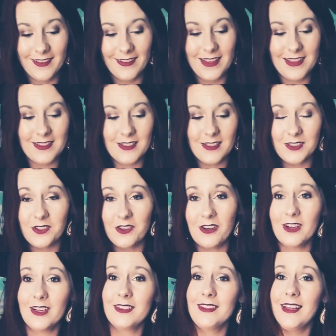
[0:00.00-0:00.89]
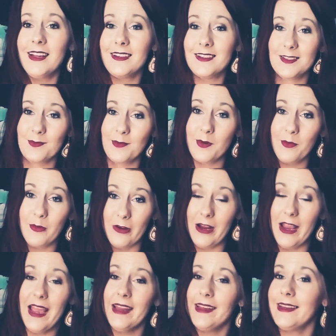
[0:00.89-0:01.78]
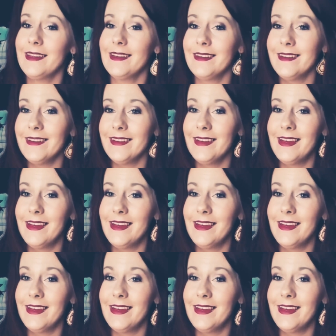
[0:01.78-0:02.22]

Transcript: That sun card, that is where we're headed.